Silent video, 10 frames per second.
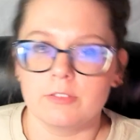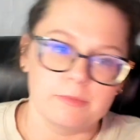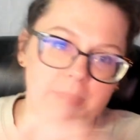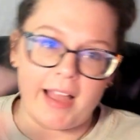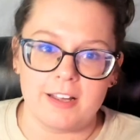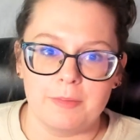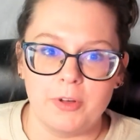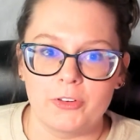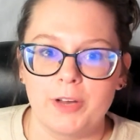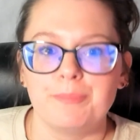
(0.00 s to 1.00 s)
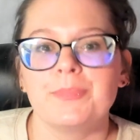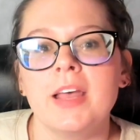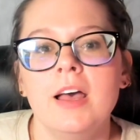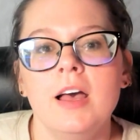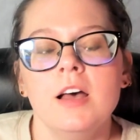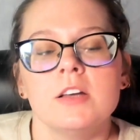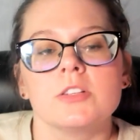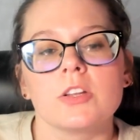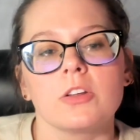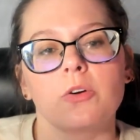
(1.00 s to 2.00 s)
Back up, hold on.
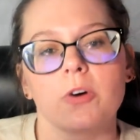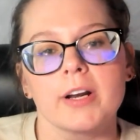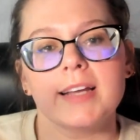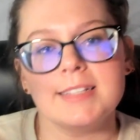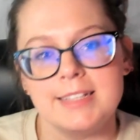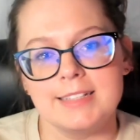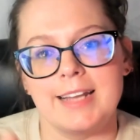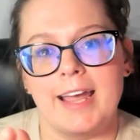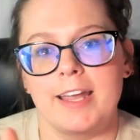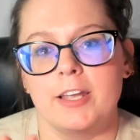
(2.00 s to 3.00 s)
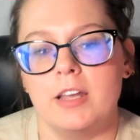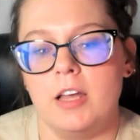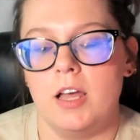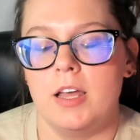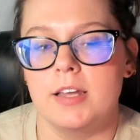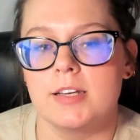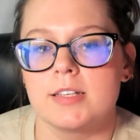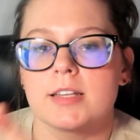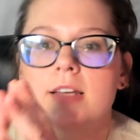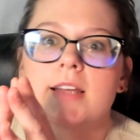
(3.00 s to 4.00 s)
So the chordae tendineae
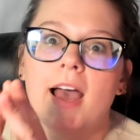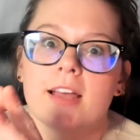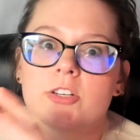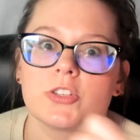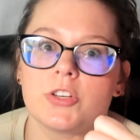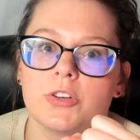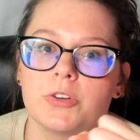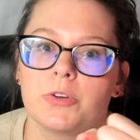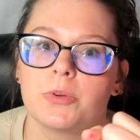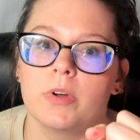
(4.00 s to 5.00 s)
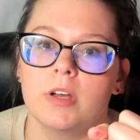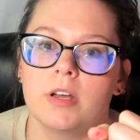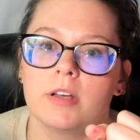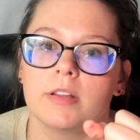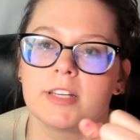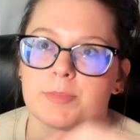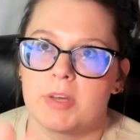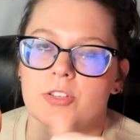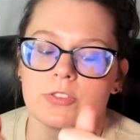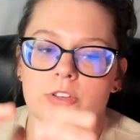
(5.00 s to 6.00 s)
is attached to these
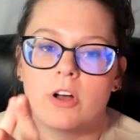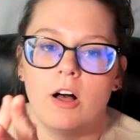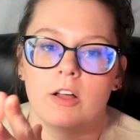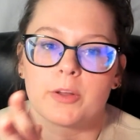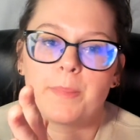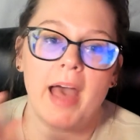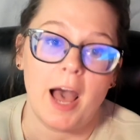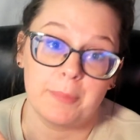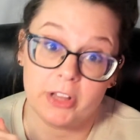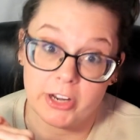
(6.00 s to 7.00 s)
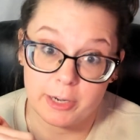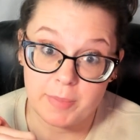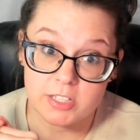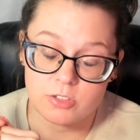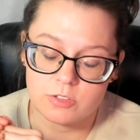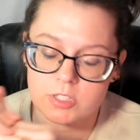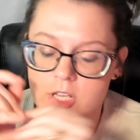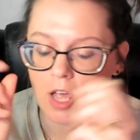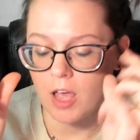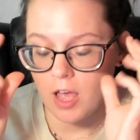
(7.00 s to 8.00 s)
muscles called papillary muscles,
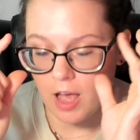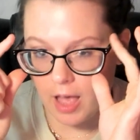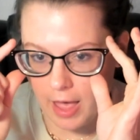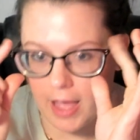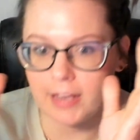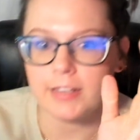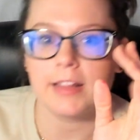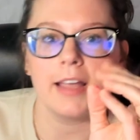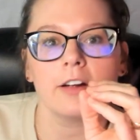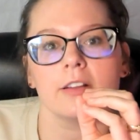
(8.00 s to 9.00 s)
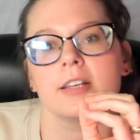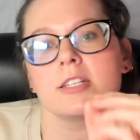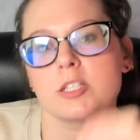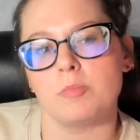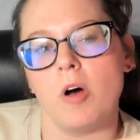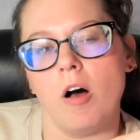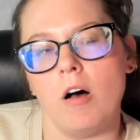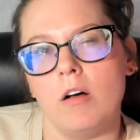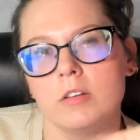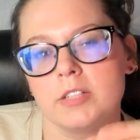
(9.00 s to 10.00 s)
and they are these
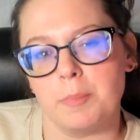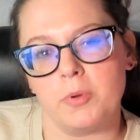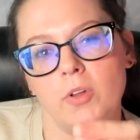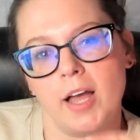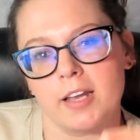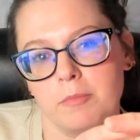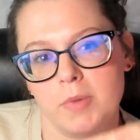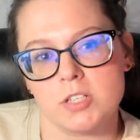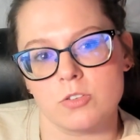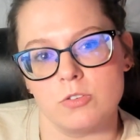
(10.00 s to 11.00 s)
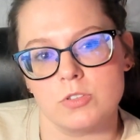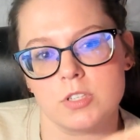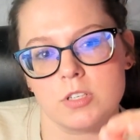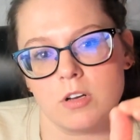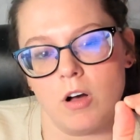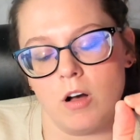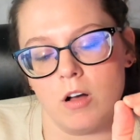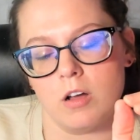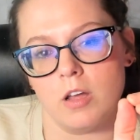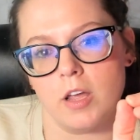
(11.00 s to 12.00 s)
small nipple-like muscles,
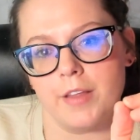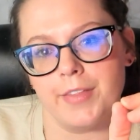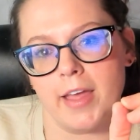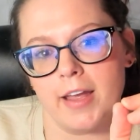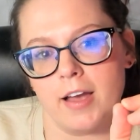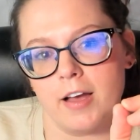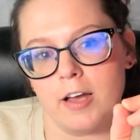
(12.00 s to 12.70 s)
and they